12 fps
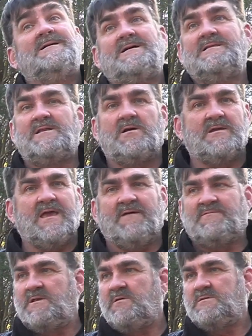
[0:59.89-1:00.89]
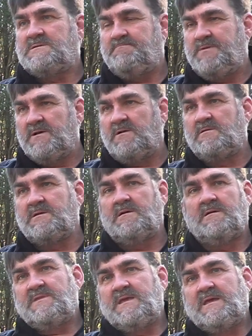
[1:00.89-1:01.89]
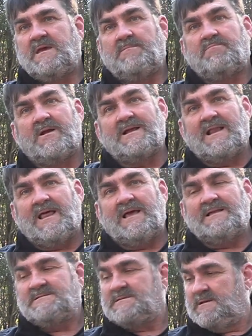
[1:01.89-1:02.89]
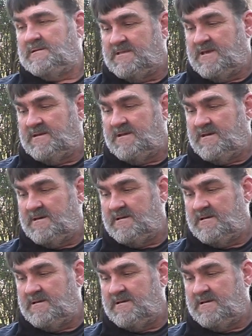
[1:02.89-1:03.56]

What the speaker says: And then all you have to do is build the brake lines and then